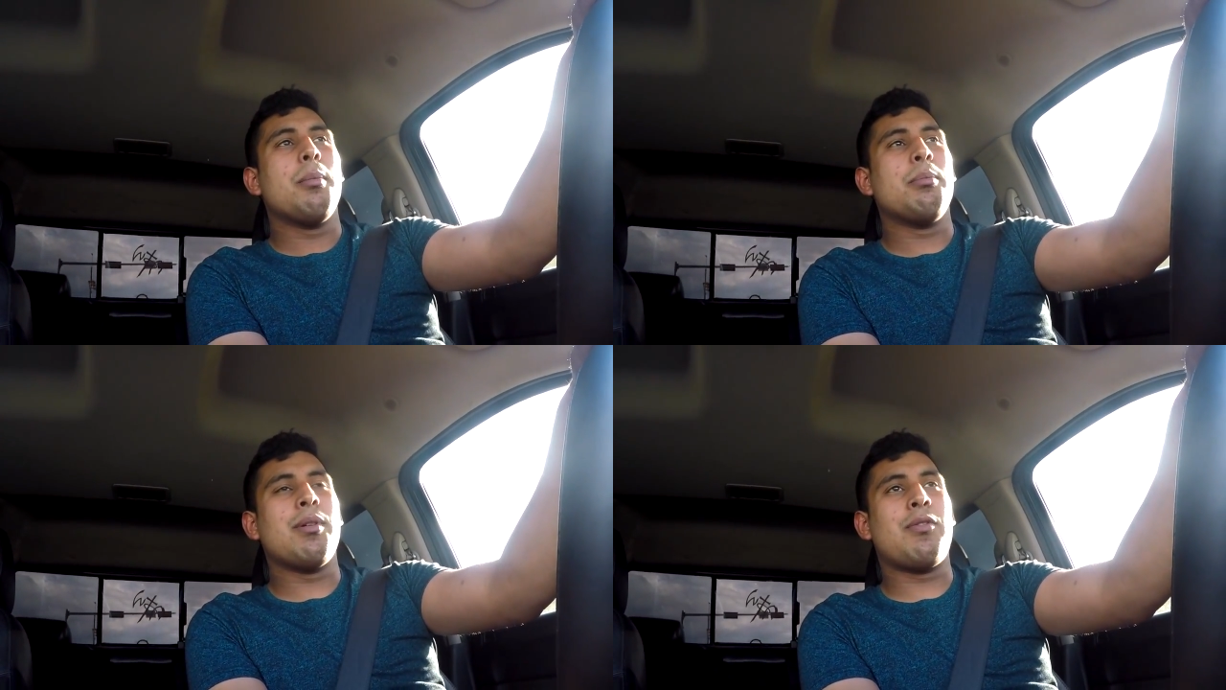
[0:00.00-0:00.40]

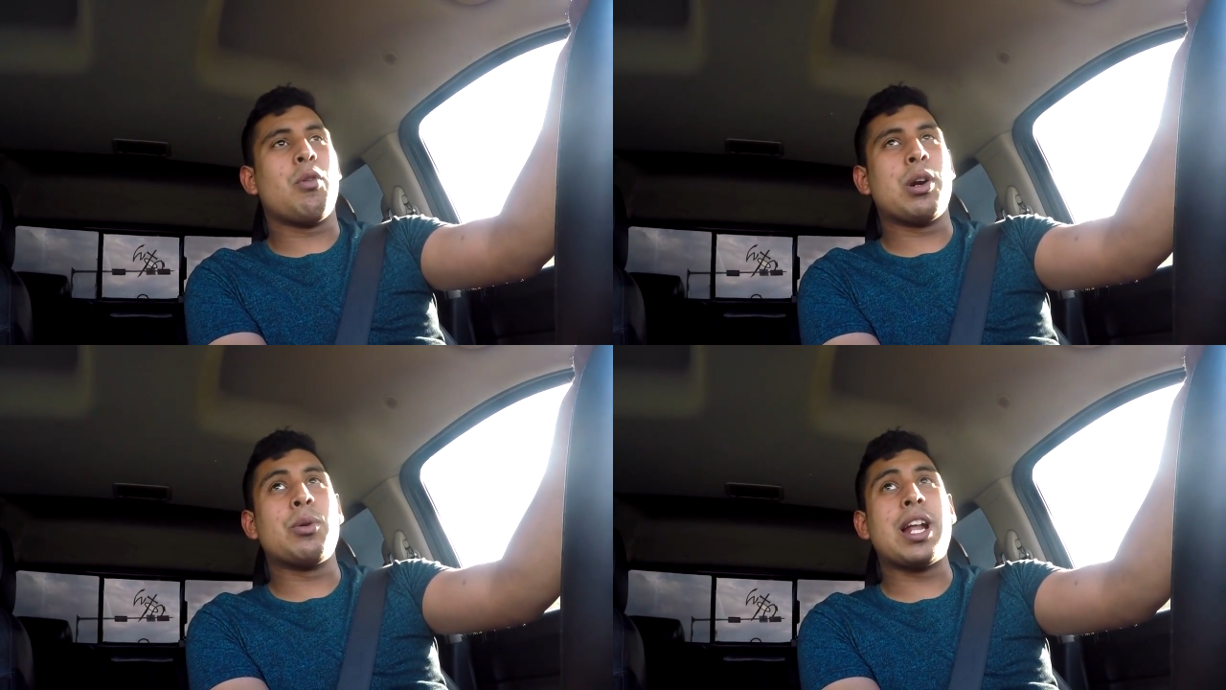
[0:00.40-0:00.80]

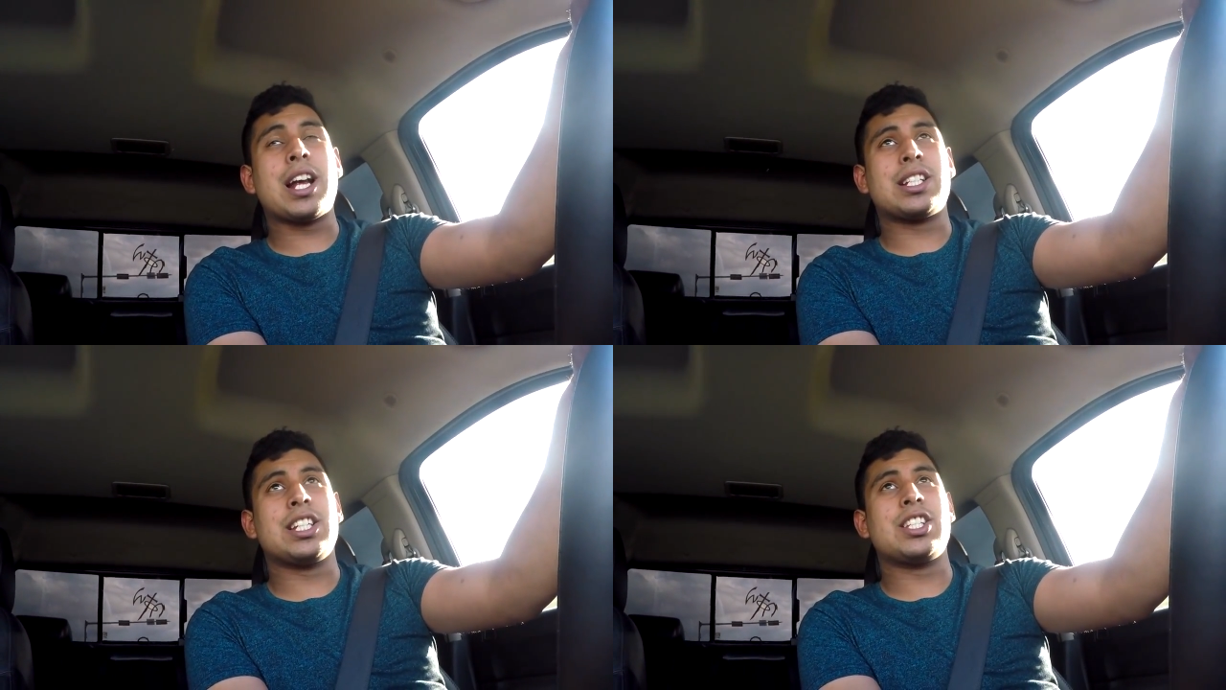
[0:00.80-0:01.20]
before it would
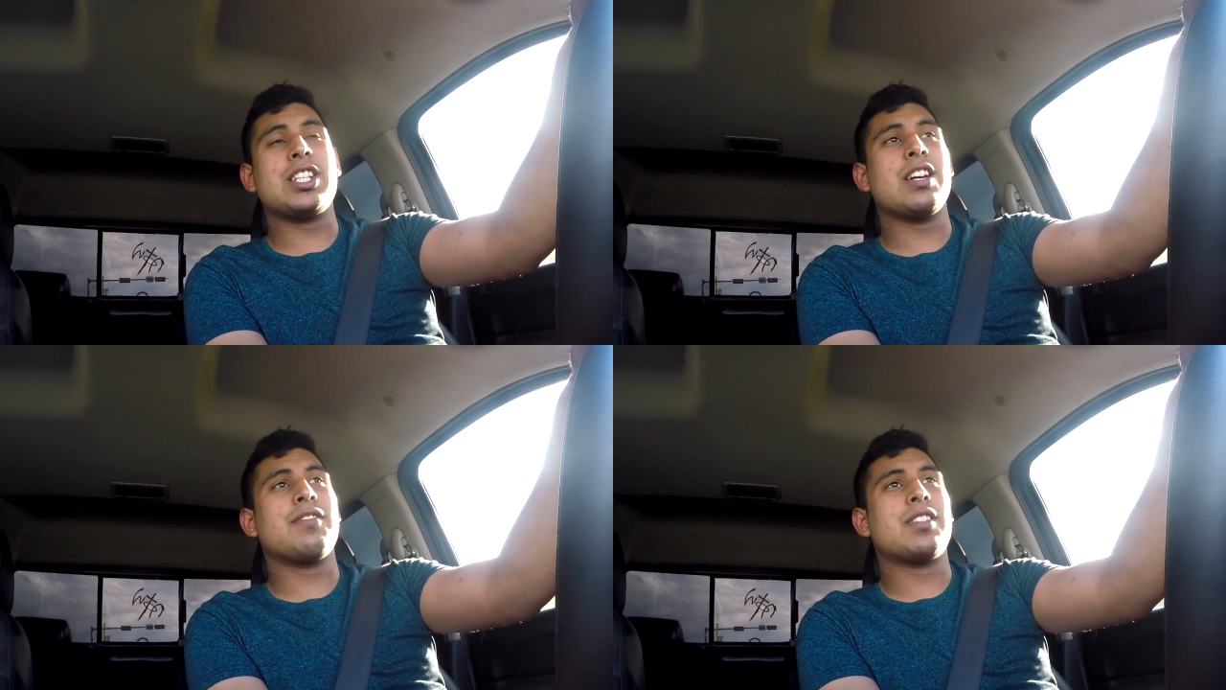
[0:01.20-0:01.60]
actually
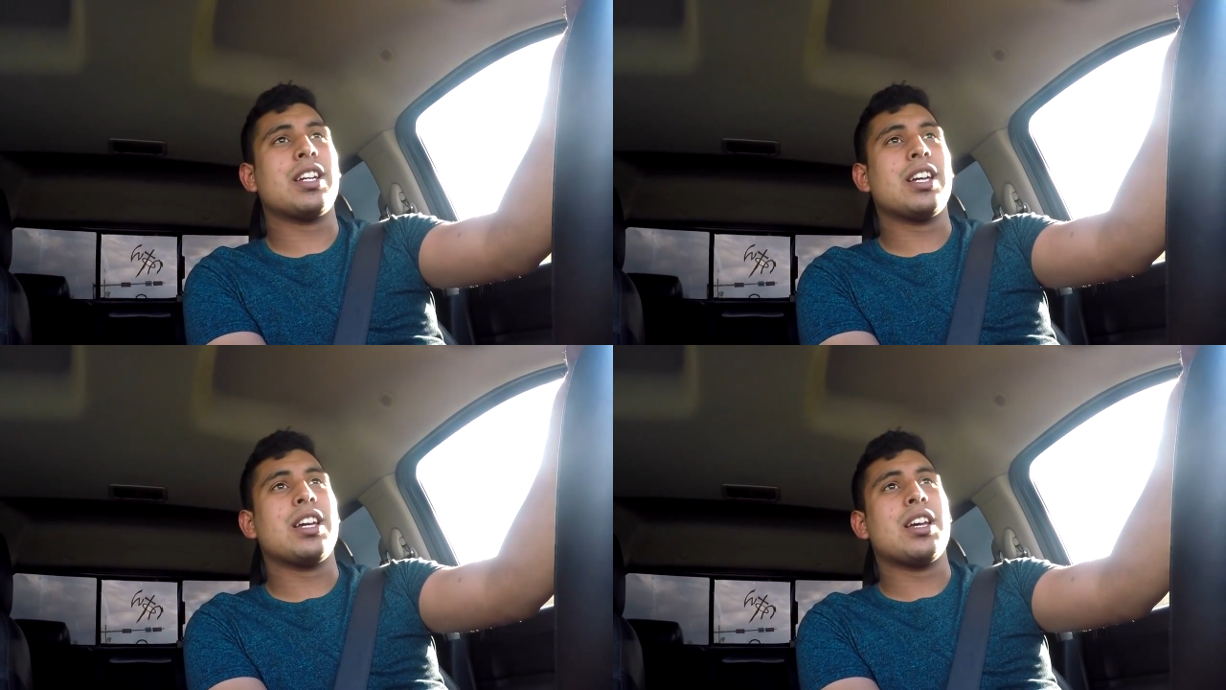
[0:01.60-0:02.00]
shift.
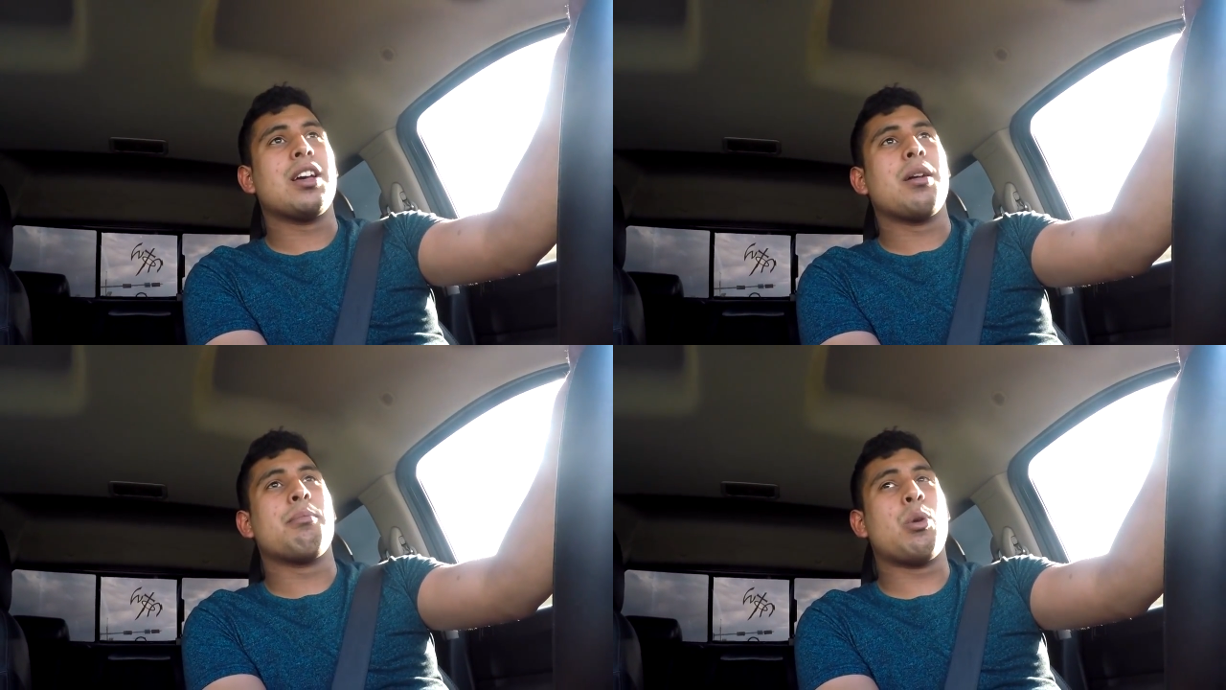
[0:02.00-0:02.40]

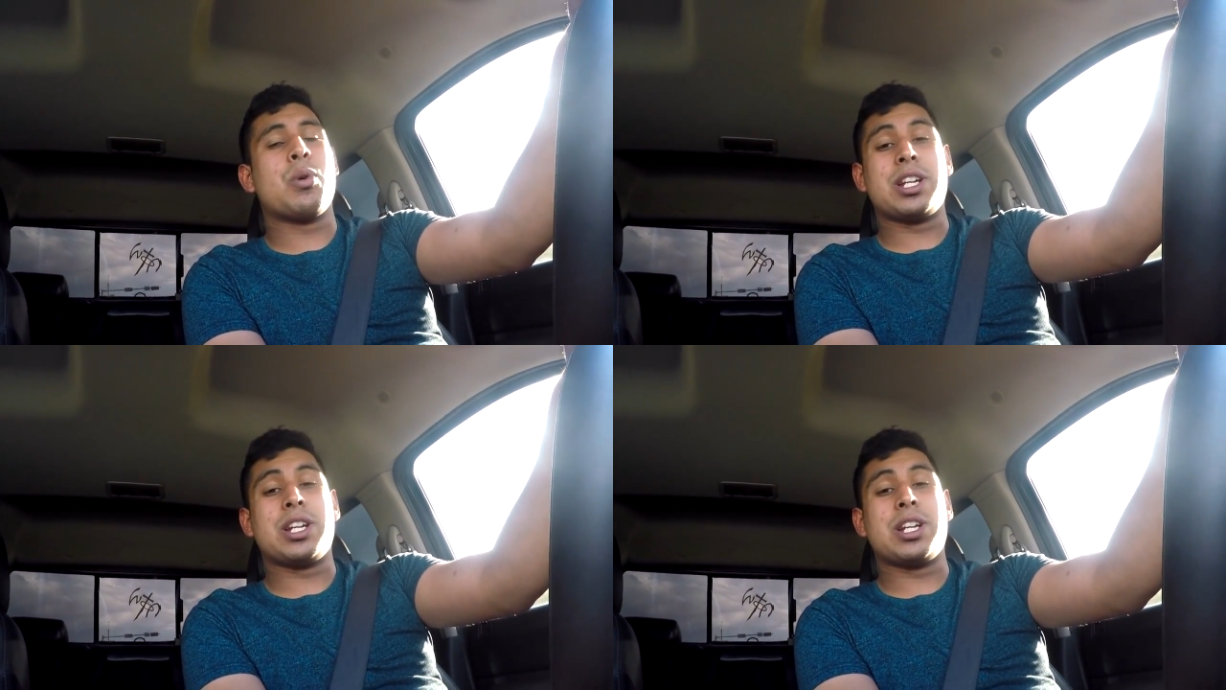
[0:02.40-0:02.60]
But